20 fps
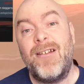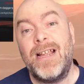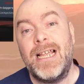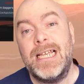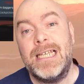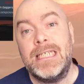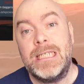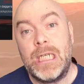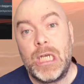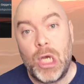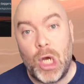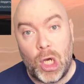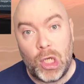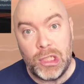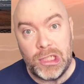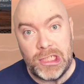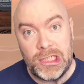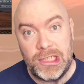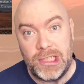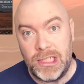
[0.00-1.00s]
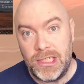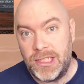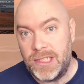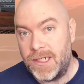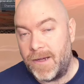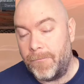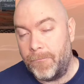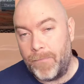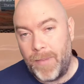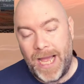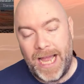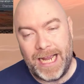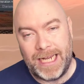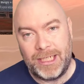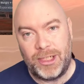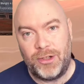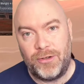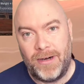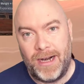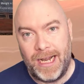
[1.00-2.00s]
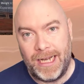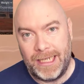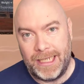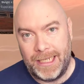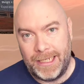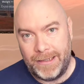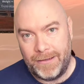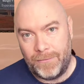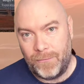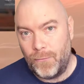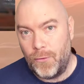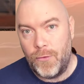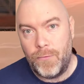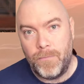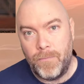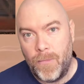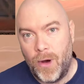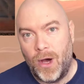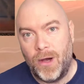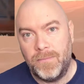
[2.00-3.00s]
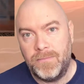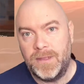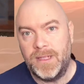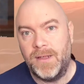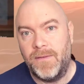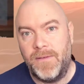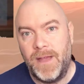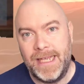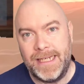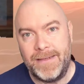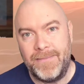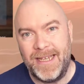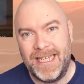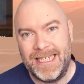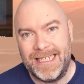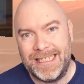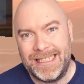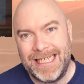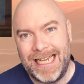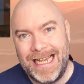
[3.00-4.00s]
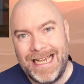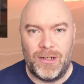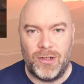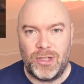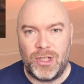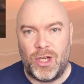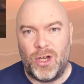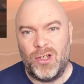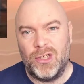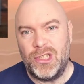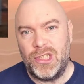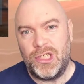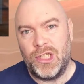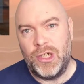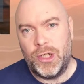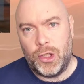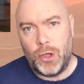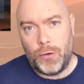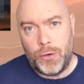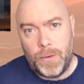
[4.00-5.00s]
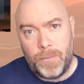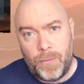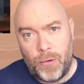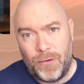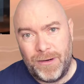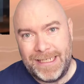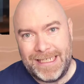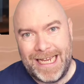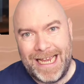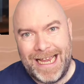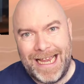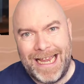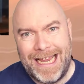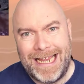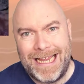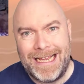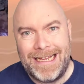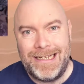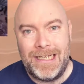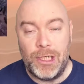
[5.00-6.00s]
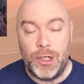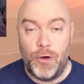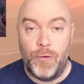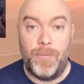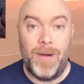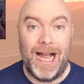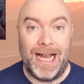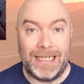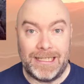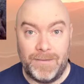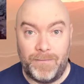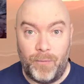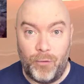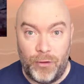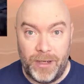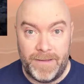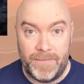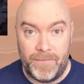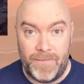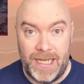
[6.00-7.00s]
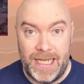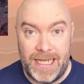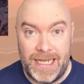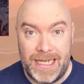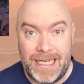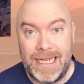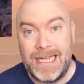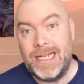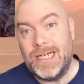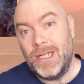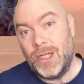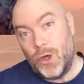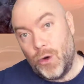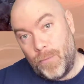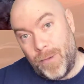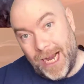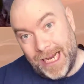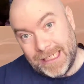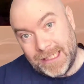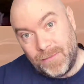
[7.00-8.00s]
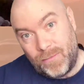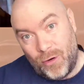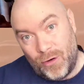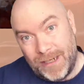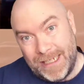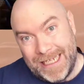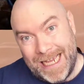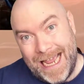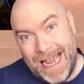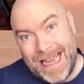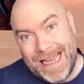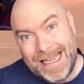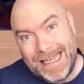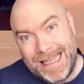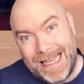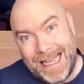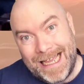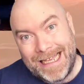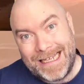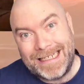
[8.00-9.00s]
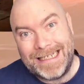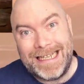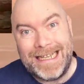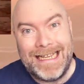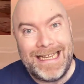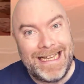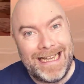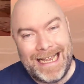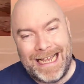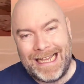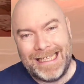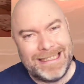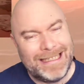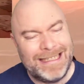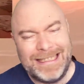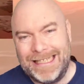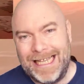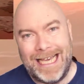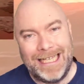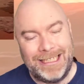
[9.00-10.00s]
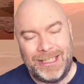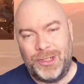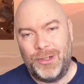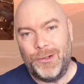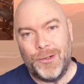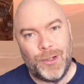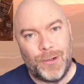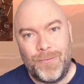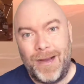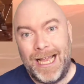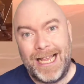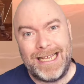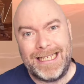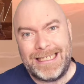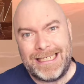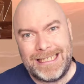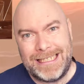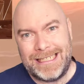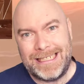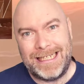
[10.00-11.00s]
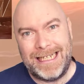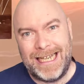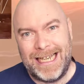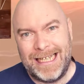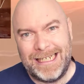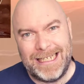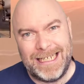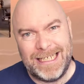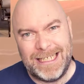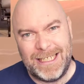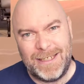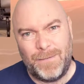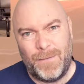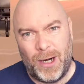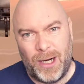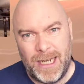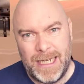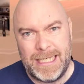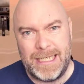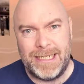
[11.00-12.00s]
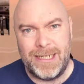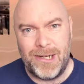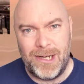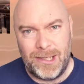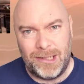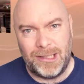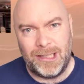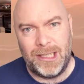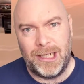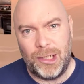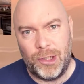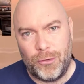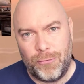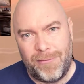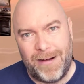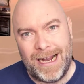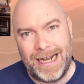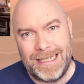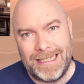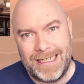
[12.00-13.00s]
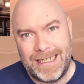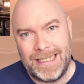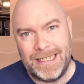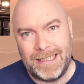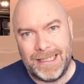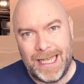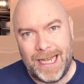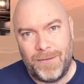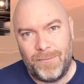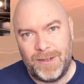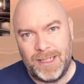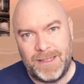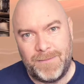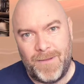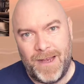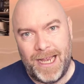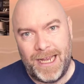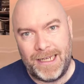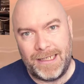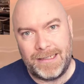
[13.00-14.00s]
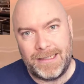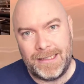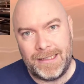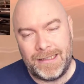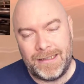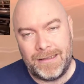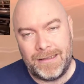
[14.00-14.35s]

is constant backtracking through mobs of enemies. There's constant go to point A, go back to point B, go back to point A again, and that's your quest, and it's very dull and grindy in that respect.